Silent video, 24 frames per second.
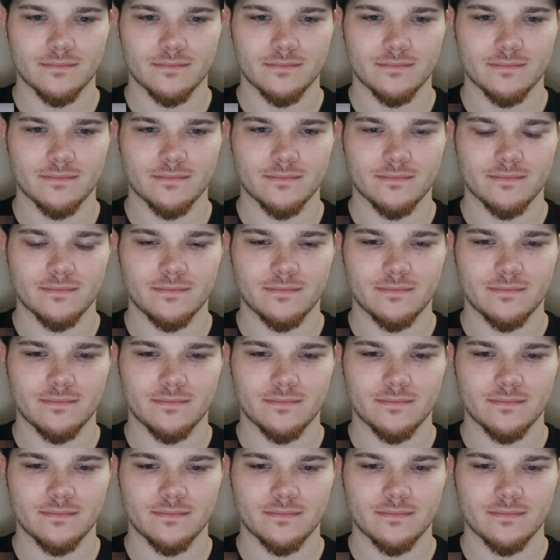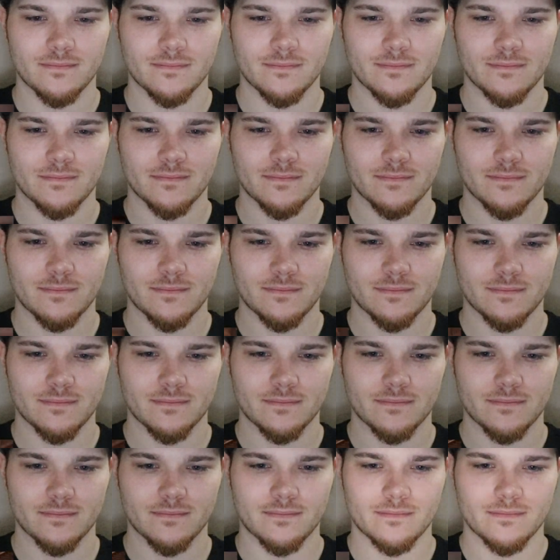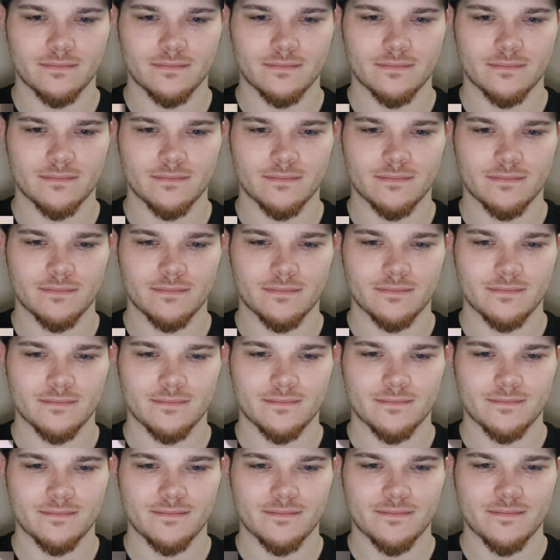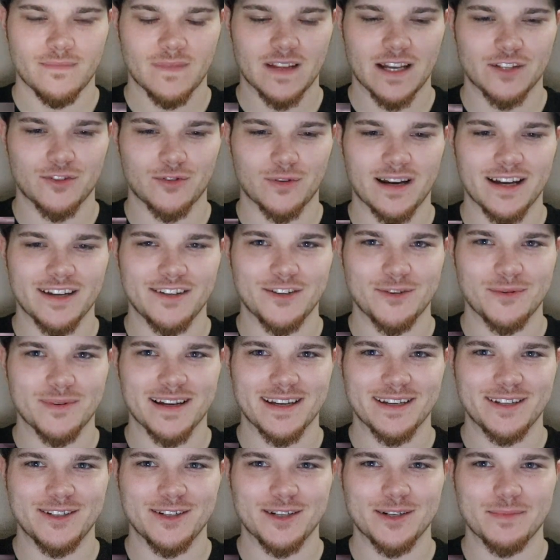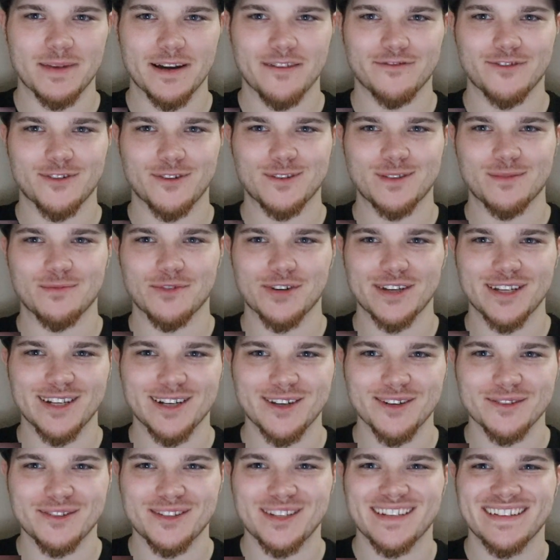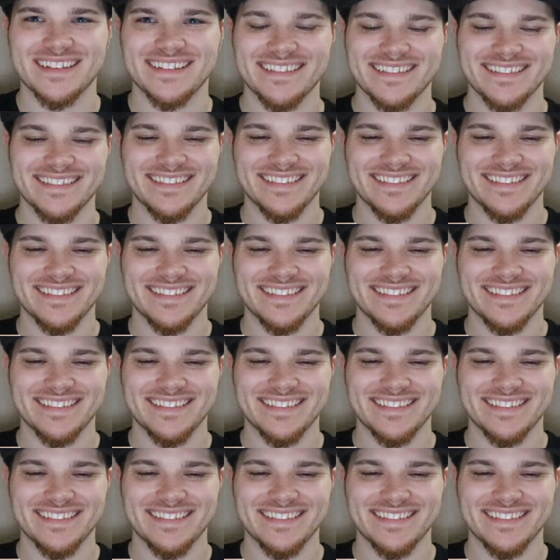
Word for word: for one minute before they fry. They taste really That's what I do when I cook my frozen burritos.